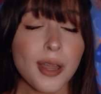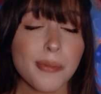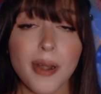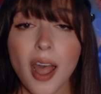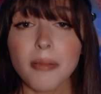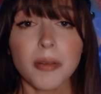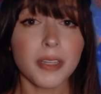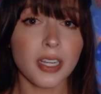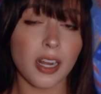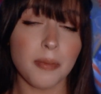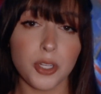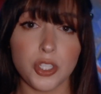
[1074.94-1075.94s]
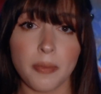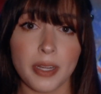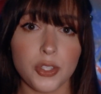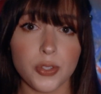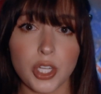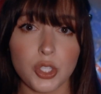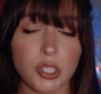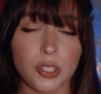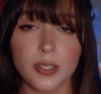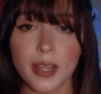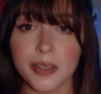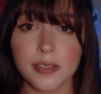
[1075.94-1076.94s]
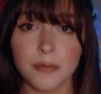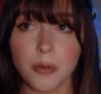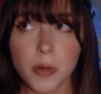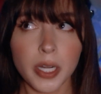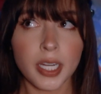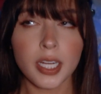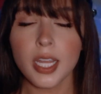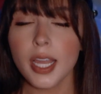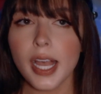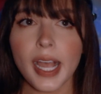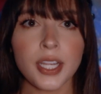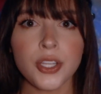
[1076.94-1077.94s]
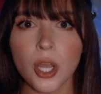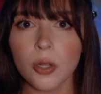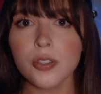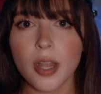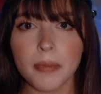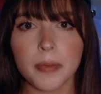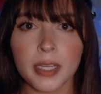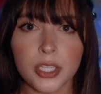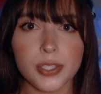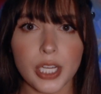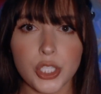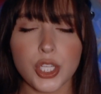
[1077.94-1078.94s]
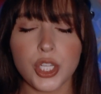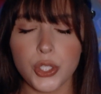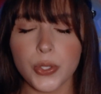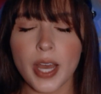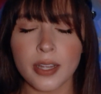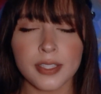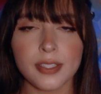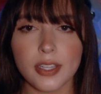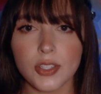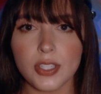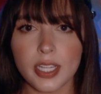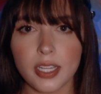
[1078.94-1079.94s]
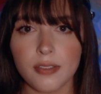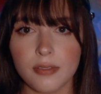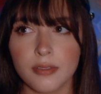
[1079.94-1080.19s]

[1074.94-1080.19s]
probably not a Bush administration in 2004, and no Trump administration in 2016.